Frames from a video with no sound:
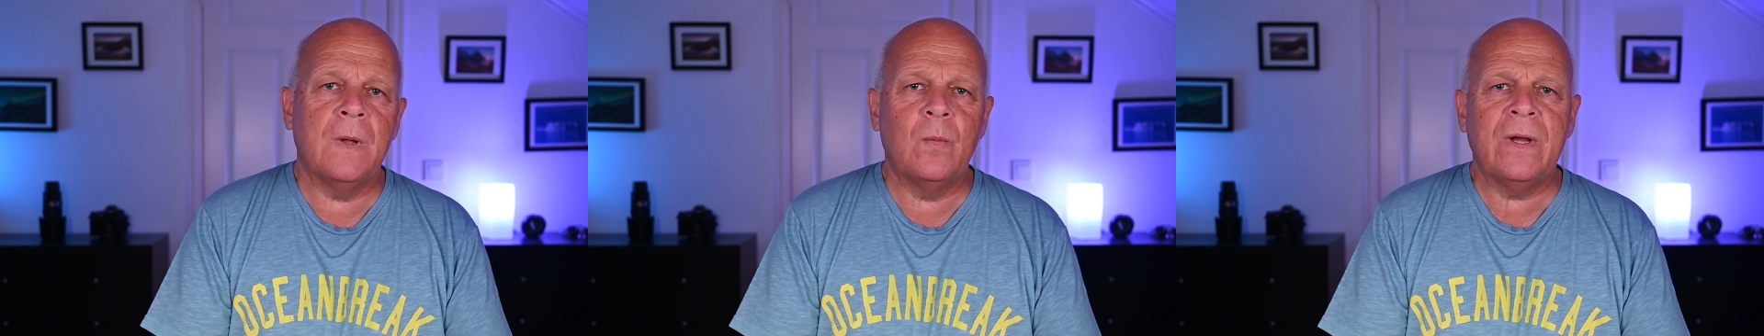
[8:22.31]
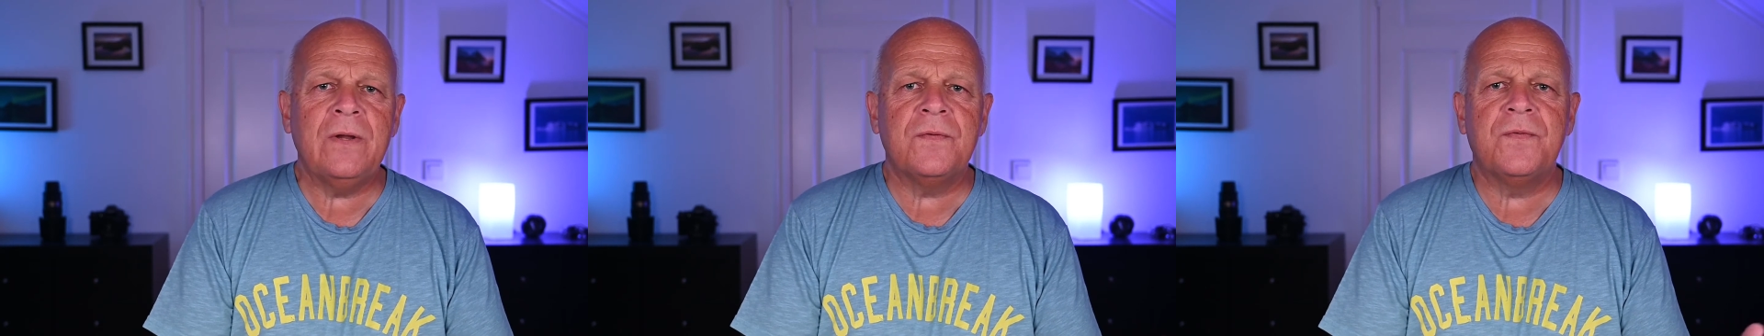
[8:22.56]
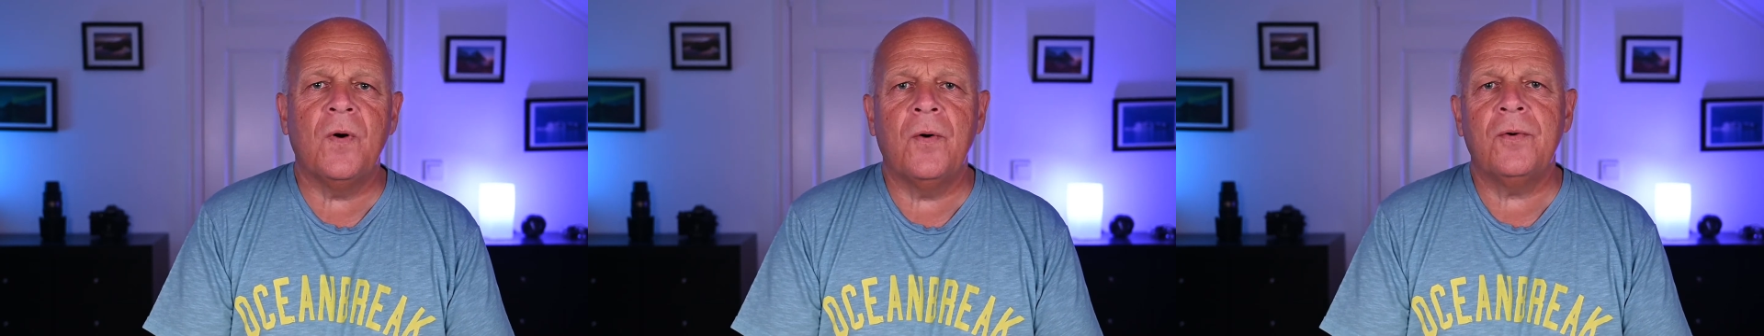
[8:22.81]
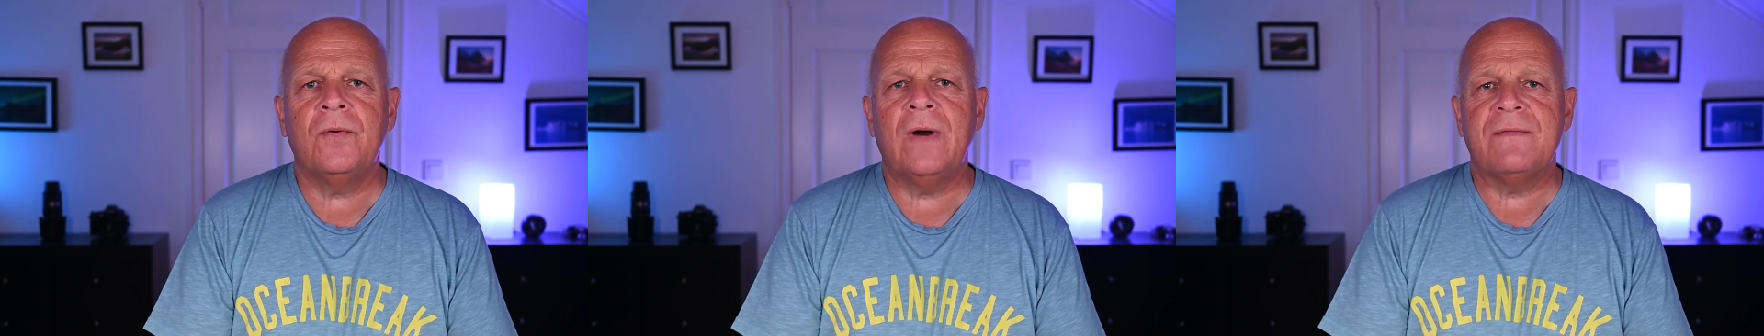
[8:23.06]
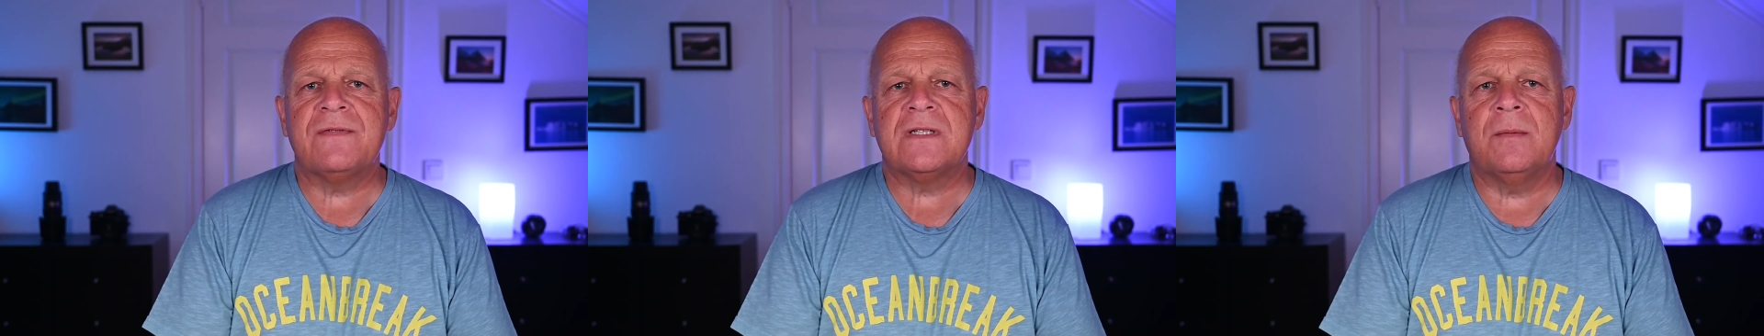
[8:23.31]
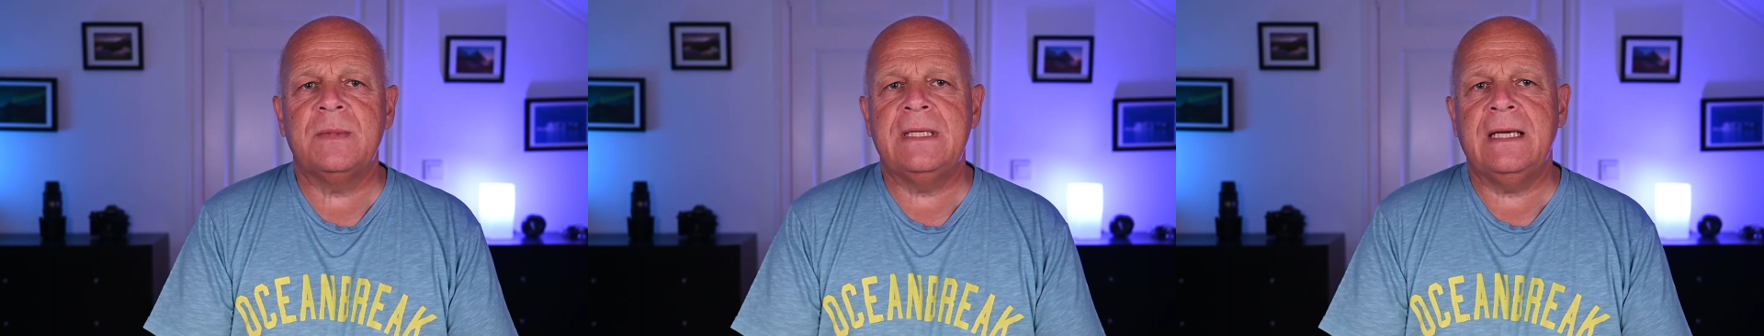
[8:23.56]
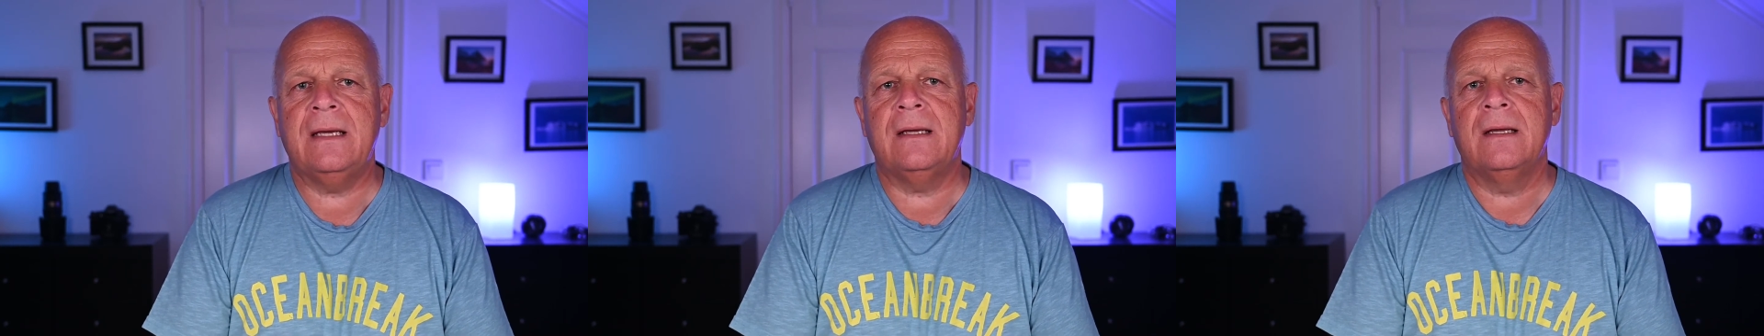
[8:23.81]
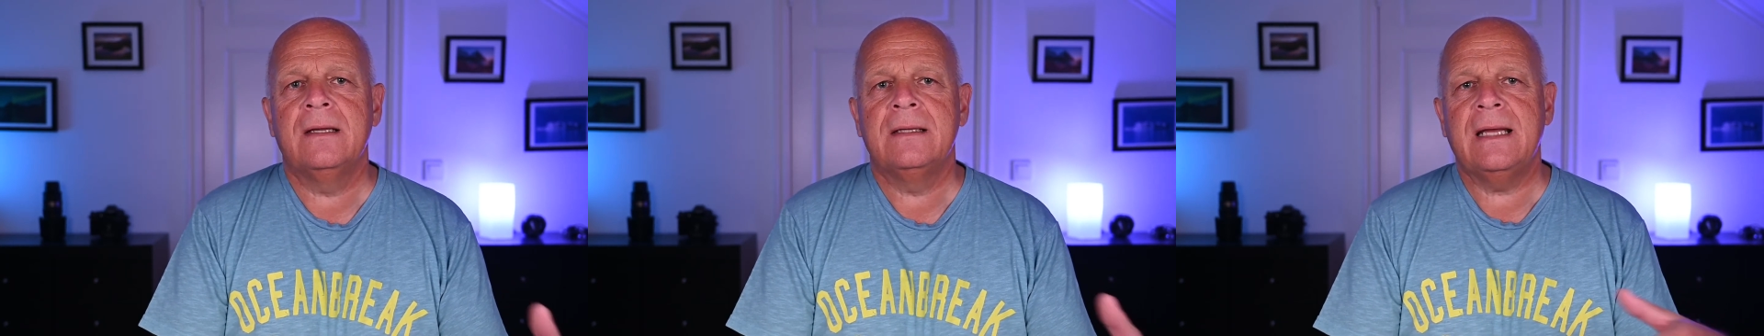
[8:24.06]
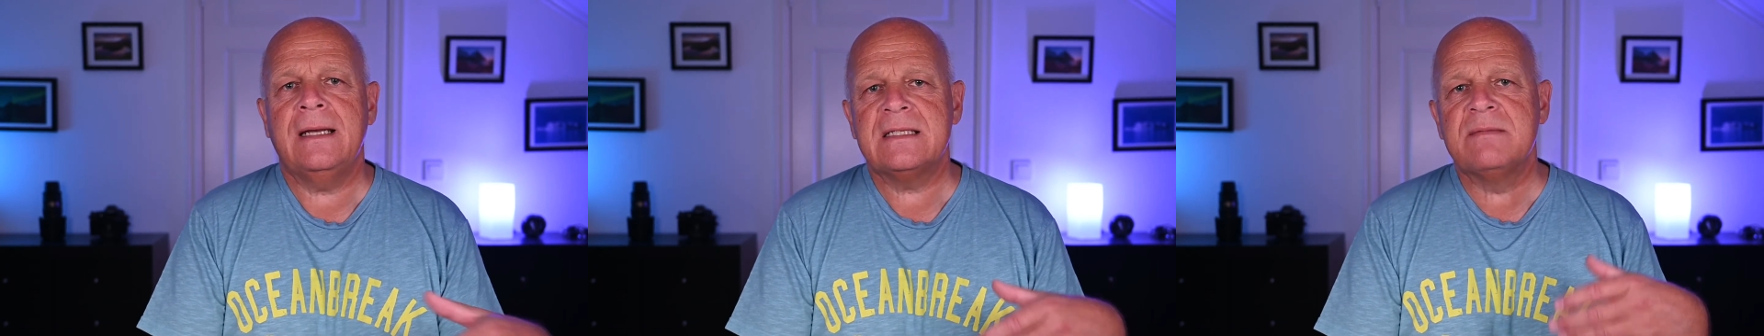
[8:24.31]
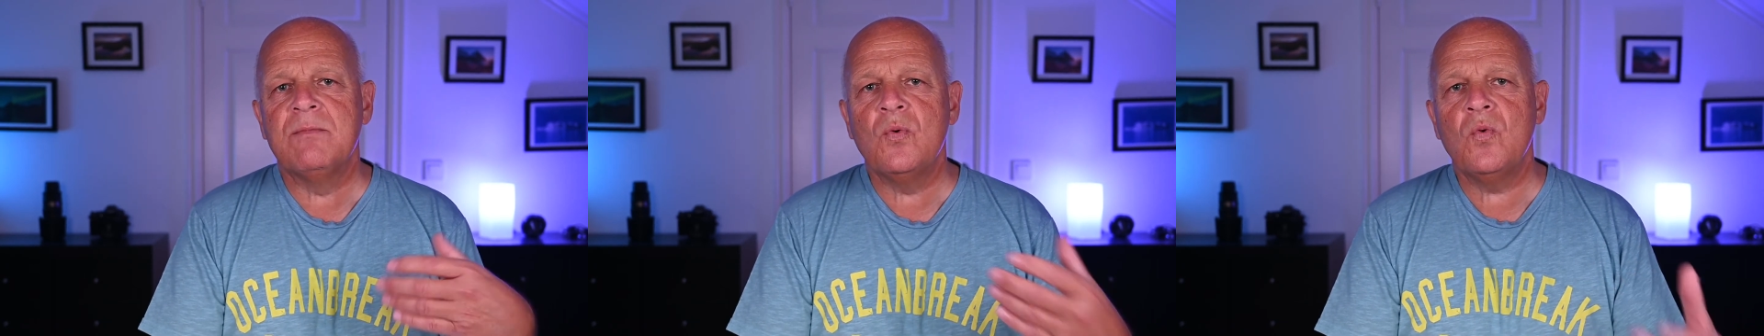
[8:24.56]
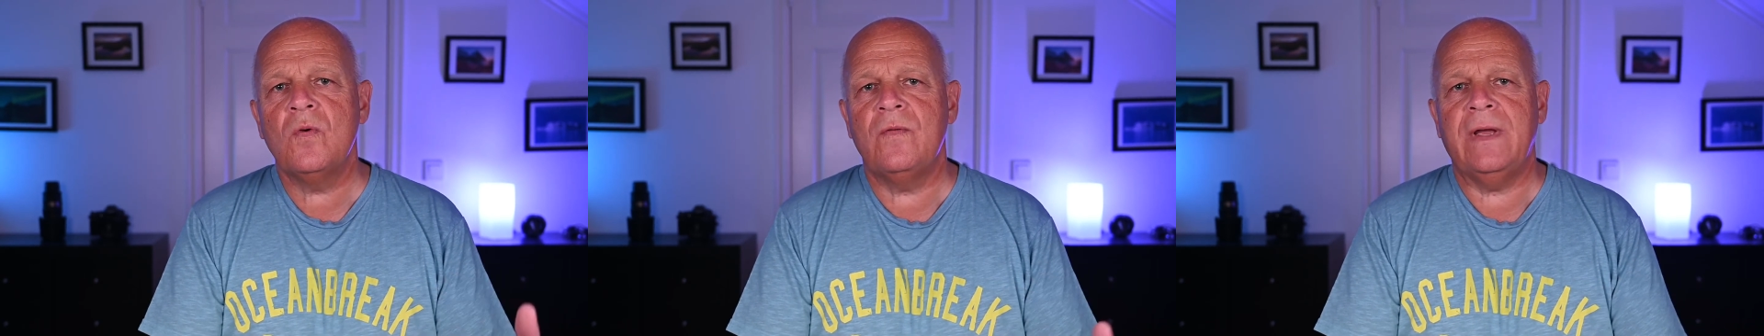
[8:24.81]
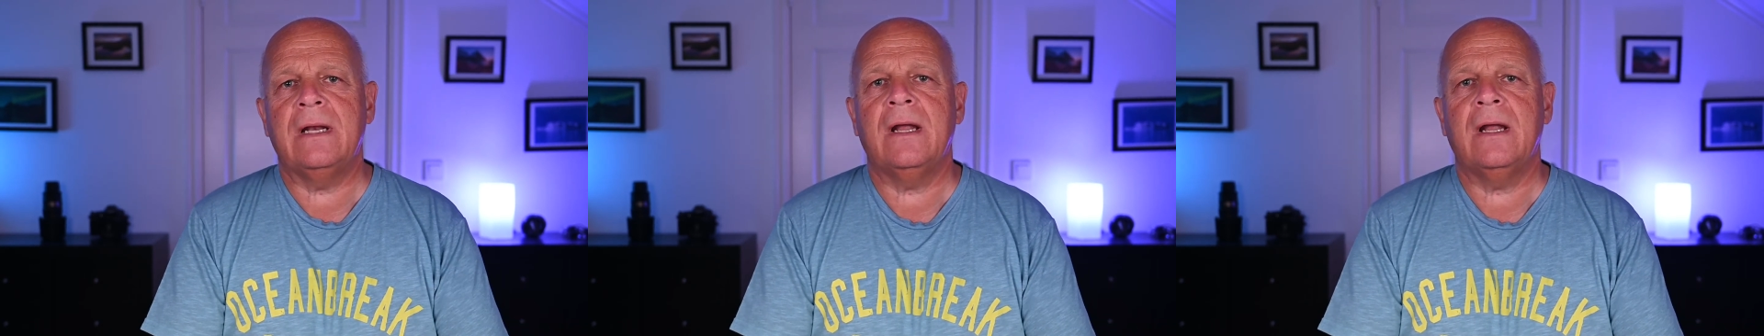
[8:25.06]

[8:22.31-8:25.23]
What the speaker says: When you photograph something that is moving,